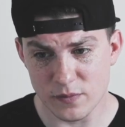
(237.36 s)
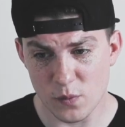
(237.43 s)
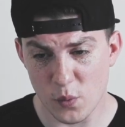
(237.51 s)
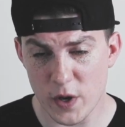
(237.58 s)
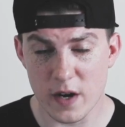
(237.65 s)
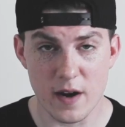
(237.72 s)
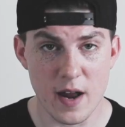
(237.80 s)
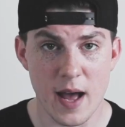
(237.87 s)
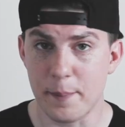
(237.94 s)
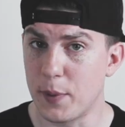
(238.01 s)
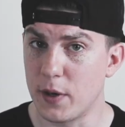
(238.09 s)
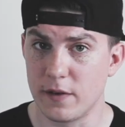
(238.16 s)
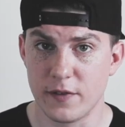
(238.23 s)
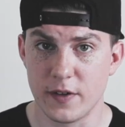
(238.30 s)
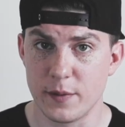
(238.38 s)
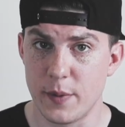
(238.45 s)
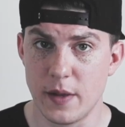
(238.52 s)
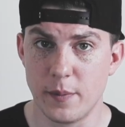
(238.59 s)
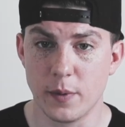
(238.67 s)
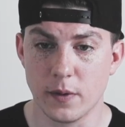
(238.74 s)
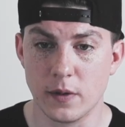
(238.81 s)
we are not perfect
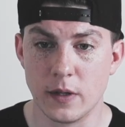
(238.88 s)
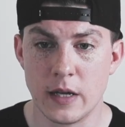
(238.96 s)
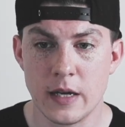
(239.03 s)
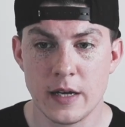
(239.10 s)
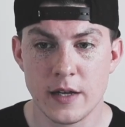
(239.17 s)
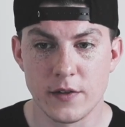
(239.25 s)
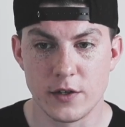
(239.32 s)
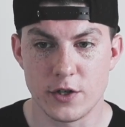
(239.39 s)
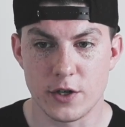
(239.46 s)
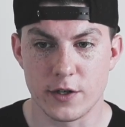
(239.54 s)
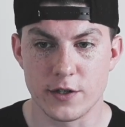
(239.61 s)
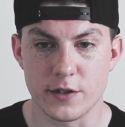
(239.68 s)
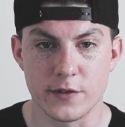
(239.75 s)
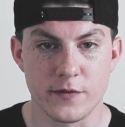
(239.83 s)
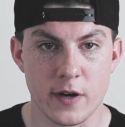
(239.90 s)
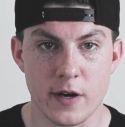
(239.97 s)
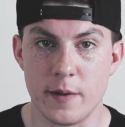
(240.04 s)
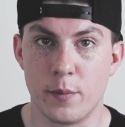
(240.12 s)
people. The church is very